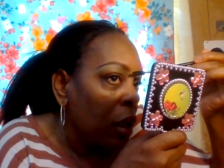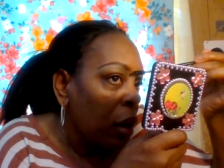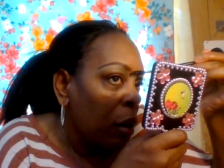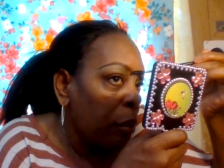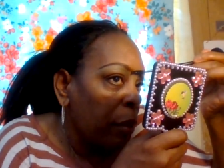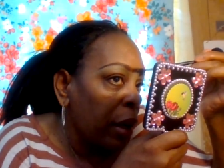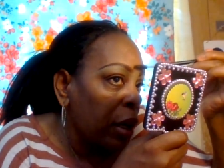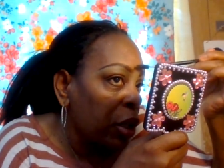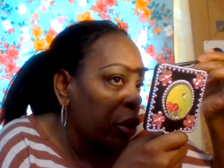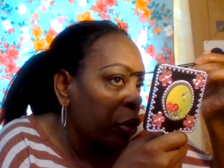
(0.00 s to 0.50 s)

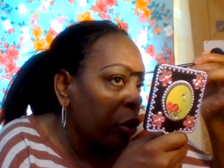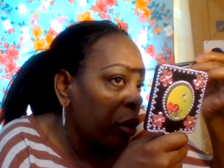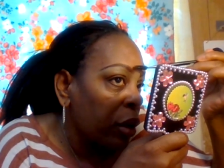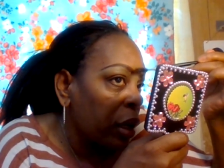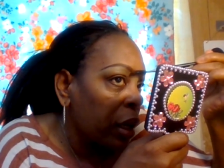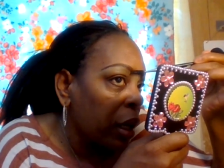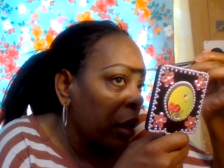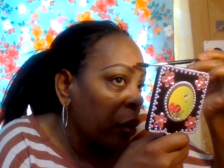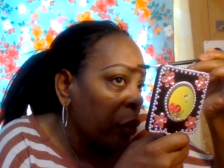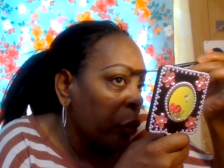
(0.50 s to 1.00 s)
make sure you're
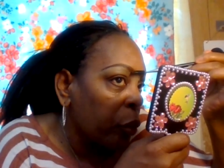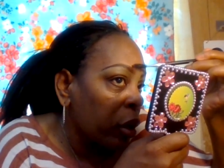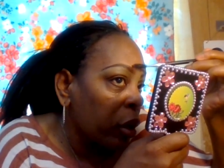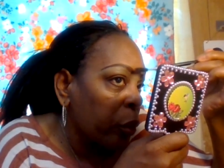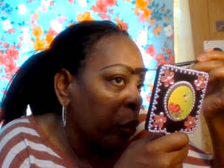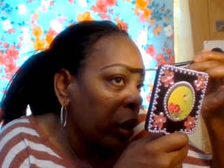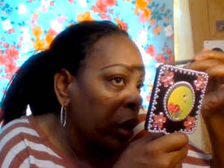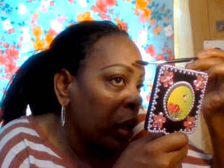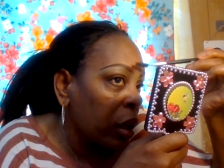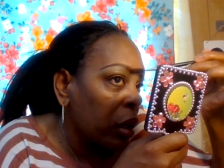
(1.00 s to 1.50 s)
getting it really
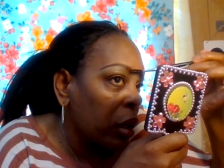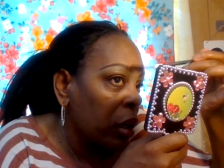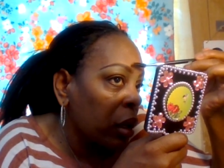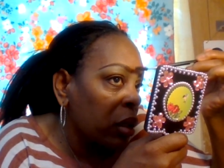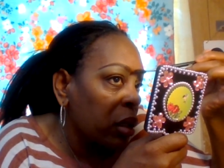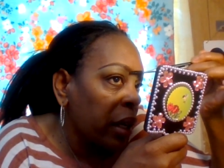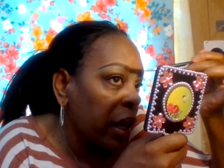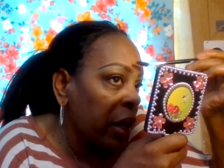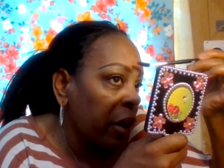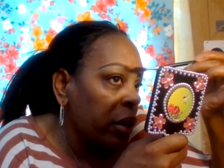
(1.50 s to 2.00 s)
really
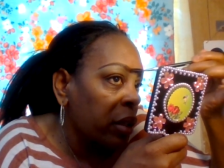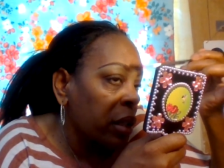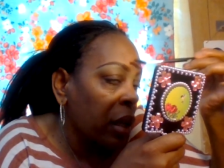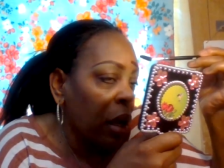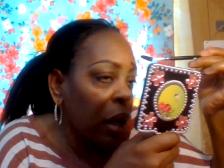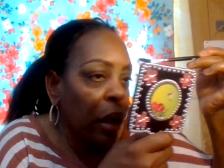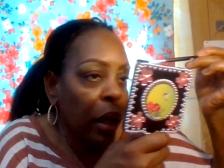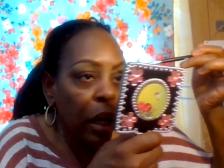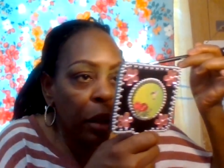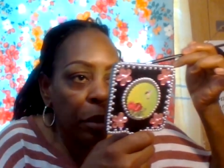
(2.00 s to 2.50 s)
good take your
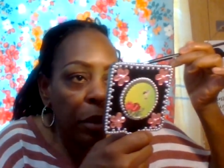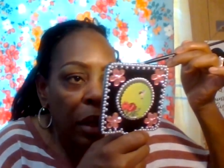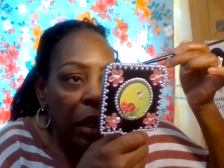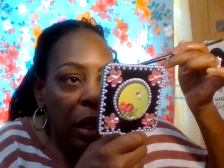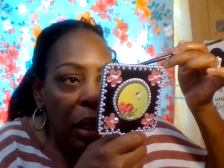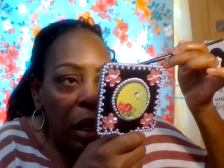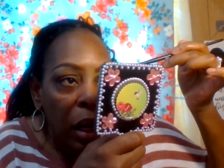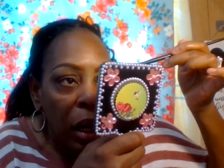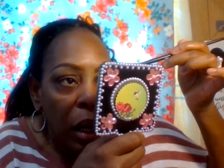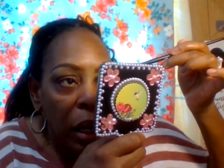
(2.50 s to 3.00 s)
time
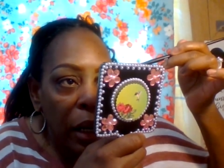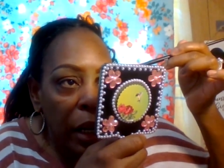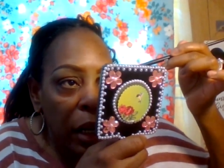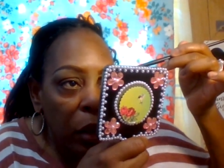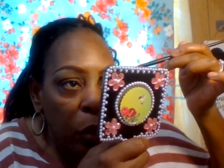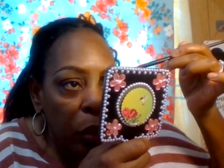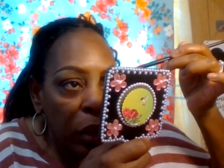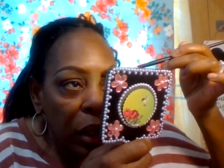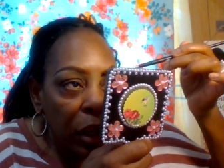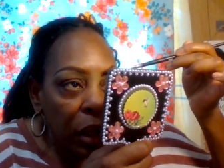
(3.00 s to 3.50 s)

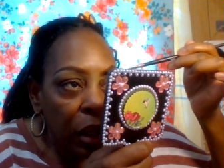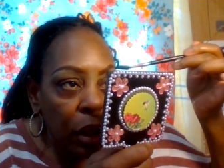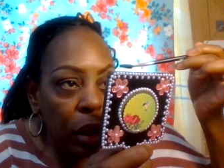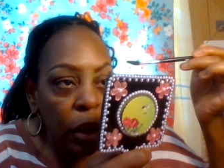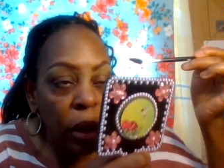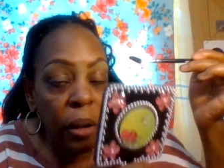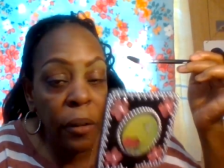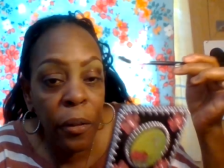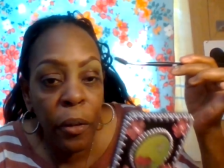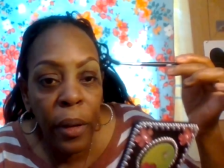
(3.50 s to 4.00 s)
and with
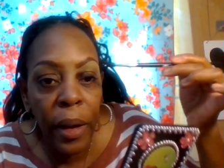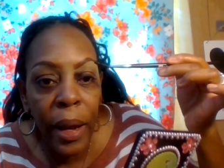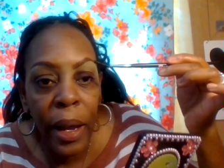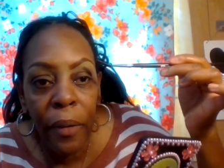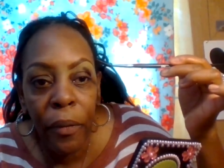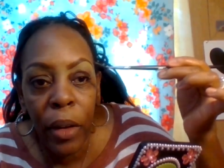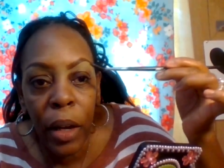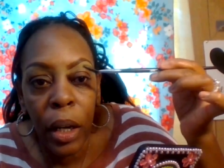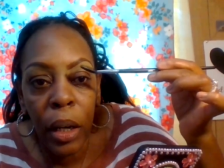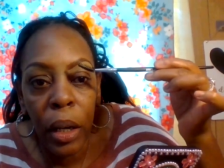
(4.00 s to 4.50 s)
if you
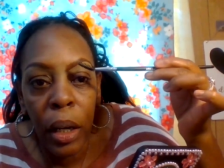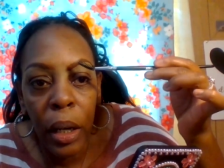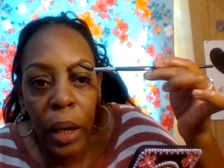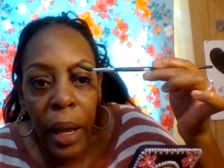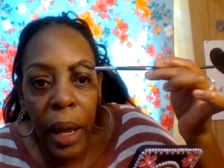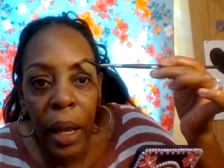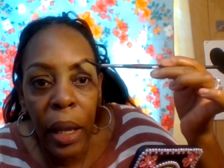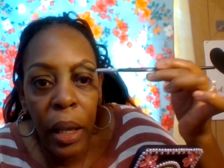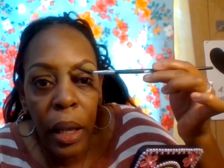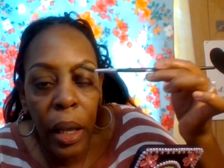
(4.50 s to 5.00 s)
have any
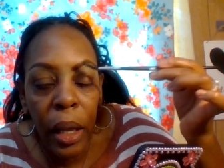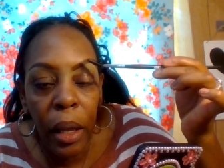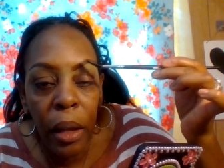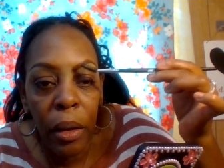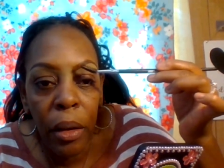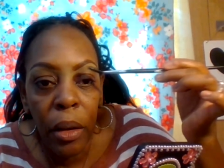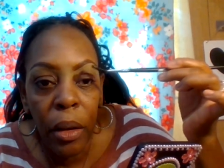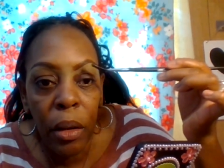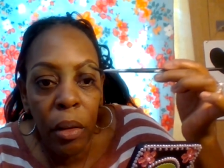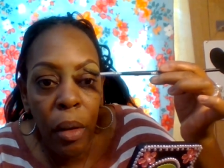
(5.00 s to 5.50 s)
like
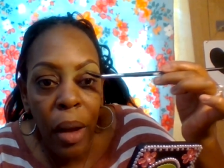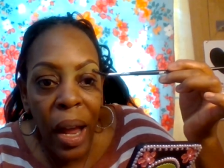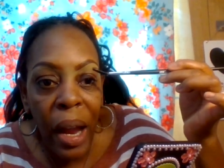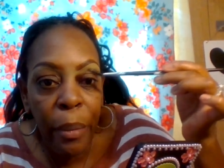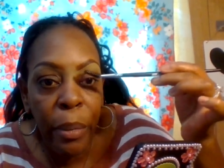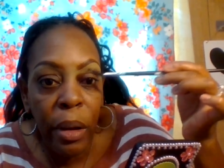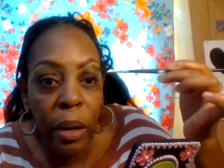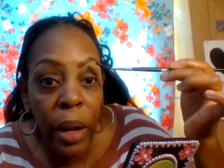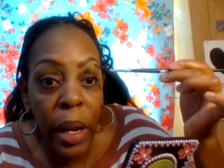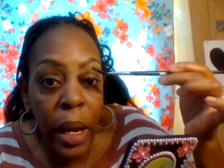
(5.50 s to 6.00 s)
you know
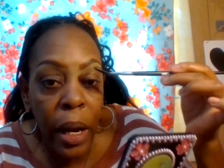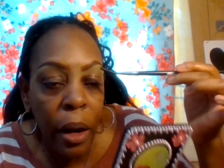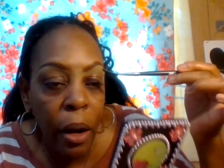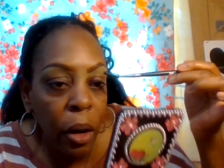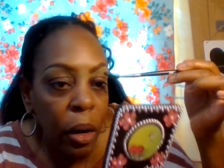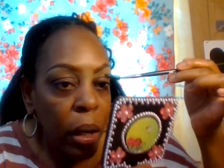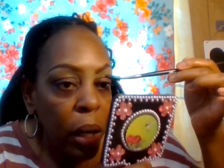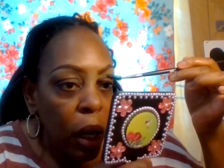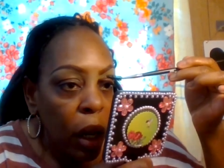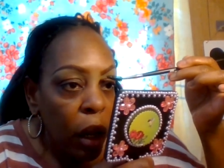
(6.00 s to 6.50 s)
eyebrow
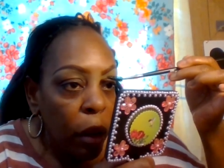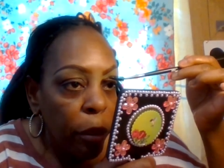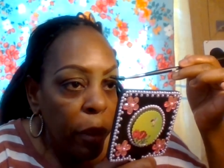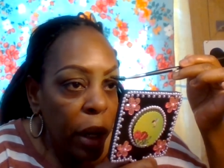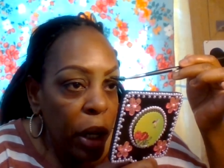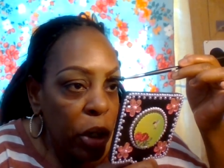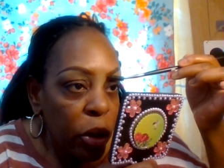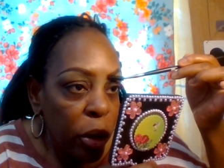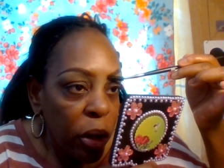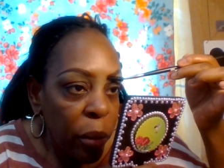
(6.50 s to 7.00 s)
hair
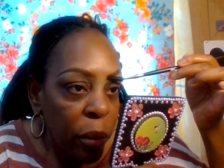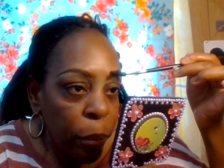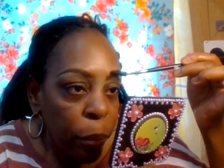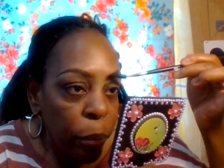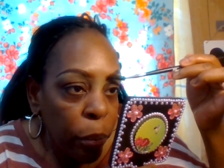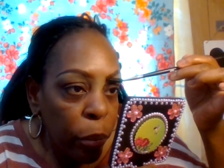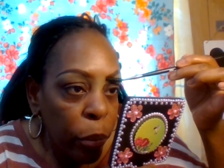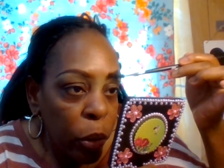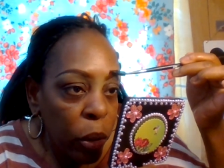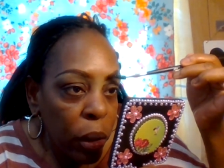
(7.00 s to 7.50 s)
make sure you
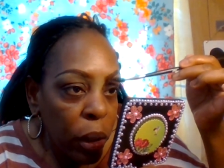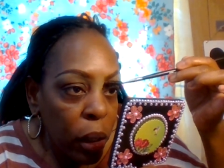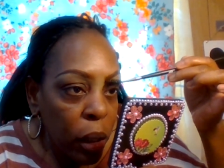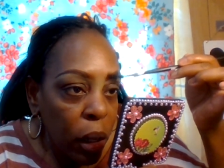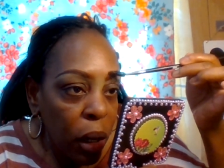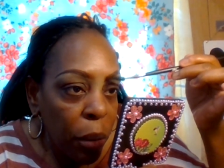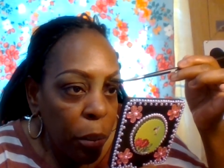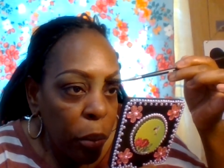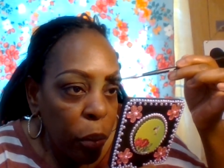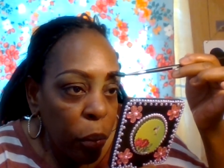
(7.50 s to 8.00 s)
pull it
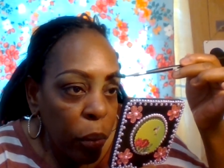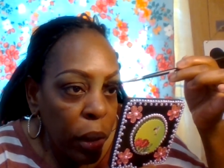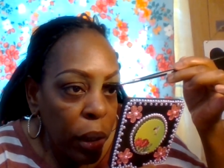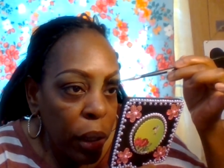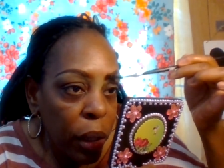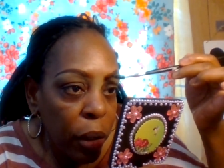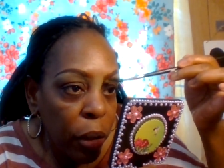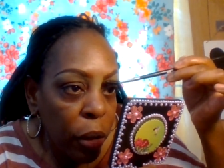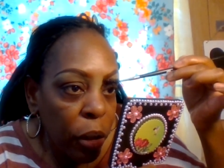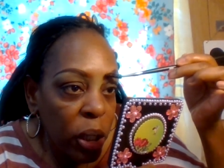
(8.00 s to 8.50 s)
up
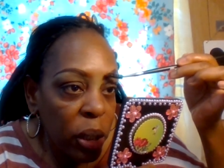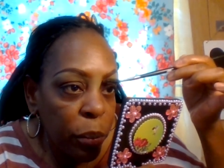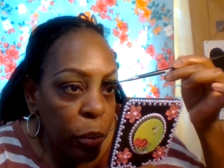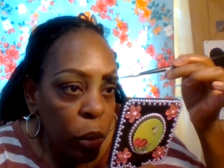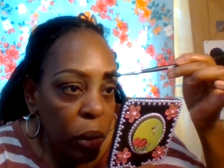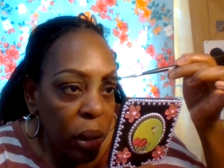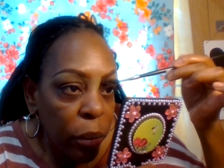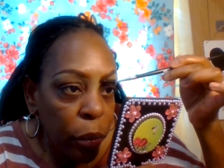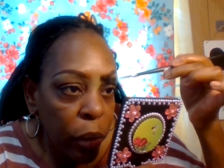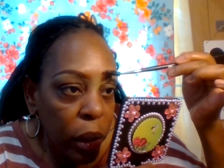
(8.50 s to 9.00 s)
with your
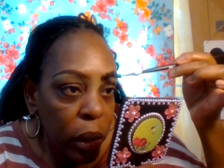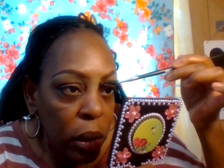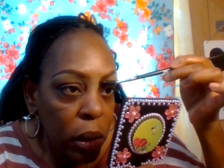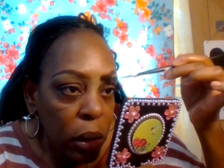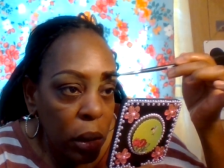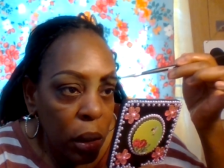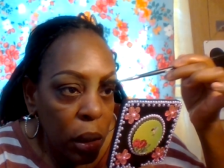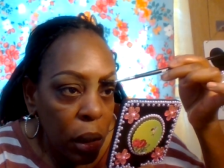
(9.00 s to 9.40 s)
spoolie brush